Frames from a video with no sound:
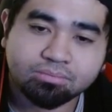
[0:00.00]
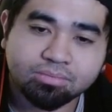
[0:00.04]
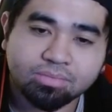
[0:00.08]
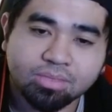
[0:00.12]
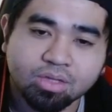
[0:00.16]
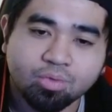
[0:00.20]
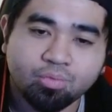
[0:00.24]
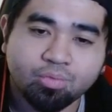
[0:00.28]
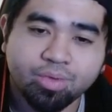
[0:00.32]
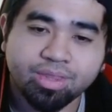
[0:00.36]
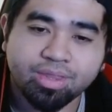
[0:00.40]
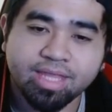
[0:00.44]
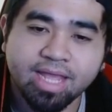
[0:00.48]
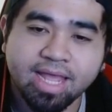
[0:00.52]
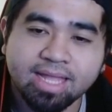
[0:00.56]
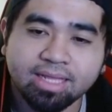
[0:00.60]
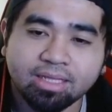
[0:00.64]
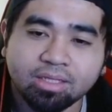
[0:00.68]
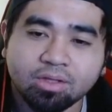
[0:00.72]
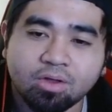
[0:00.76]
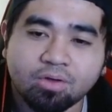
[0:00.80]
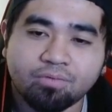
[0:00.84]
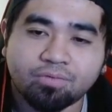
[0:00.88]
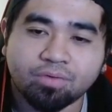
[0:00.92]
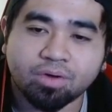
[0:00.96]
With
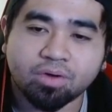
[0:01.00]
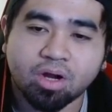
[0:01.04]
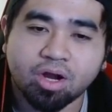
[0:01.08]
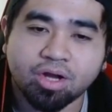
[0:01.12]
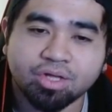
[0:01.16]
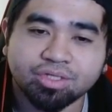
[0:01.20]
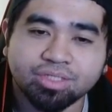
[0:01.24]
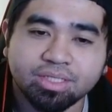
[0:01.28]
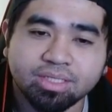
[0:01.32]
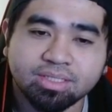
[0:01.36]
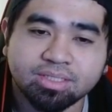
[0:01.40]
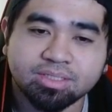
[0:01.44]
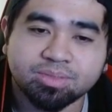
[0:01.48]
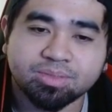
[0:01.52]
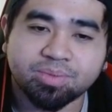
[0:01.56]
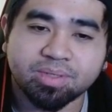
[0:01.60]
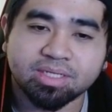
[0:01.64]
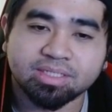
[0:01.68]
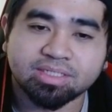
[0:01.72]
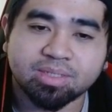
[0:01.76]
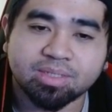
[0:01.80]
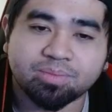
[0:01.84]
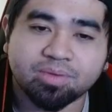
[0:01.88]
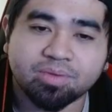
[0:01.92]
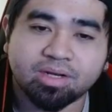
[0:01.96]
that, go for Argent. Spell
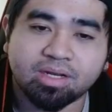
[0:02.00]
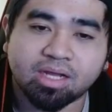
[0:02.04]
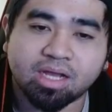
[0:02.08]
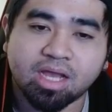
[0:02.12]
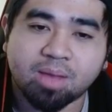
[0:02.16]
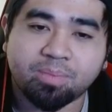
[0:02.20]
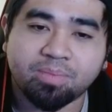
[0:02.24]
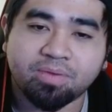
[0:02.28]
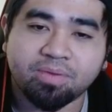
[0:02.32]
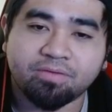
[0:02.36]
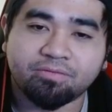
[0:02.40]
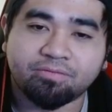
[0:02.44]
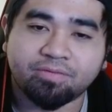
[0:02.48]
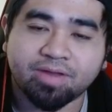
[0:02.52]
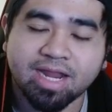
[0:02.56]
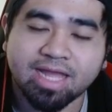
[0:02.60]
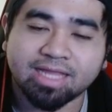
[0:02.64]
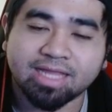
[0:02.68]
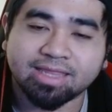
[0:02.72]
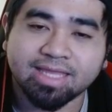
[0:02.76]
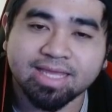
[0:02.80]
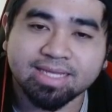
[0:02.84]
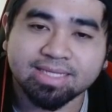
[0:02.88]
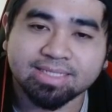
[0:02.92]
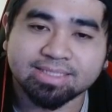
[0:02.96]
summon the copy of
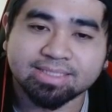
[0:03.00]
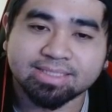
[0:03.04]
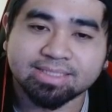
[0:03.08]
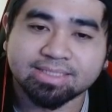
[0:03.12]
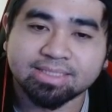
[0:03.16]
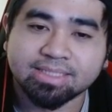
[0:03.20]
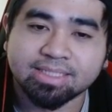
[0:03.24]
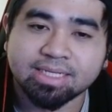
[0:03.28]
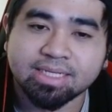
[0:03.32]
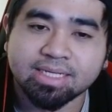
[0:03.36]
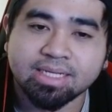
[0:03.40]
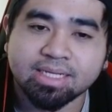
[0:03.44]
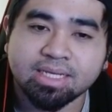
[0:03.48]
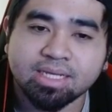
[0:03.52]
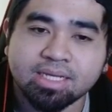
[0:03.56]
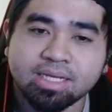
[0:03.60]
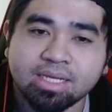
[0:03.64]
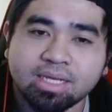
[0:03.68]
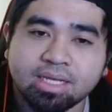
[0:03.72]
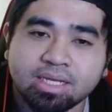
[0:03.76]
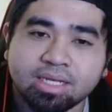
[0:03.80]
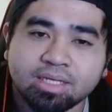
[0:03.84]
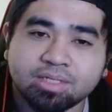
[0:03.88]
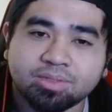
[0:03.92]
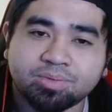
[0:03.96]
Fanatics.
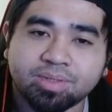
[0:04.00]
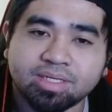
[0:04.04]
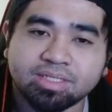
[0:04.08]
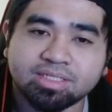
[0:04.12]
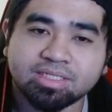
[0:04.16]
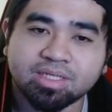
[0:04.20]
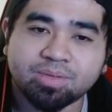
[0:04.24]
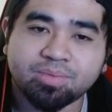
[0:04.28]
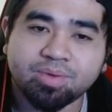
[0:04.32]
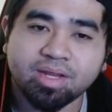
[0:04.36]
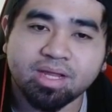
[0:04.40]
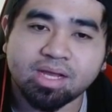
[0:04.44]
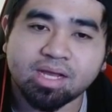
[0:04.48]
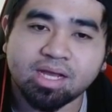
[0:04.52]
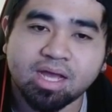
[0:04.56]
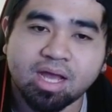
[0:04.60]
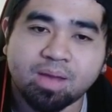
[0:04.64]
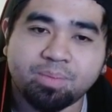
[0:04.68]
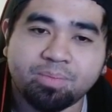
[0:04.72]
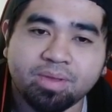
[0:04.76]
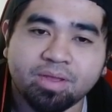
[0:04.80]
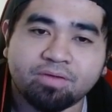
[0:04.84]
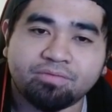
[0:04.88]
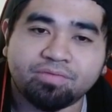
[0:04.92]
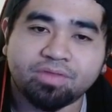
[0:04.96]
Spell summoning a
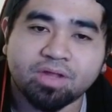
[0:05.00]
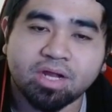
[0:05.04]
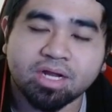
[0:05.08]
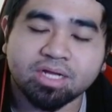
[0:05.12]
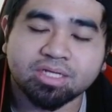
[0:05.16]
copy of Dark